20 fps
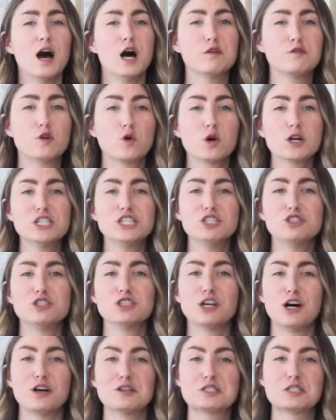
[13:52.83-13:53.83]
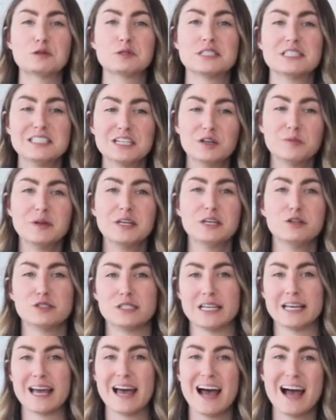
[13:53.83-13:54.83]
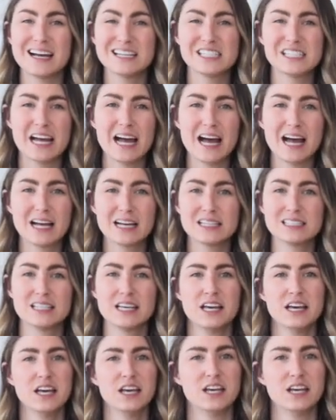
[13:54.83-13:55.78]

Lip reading: Of course, you should also still be using hashtags.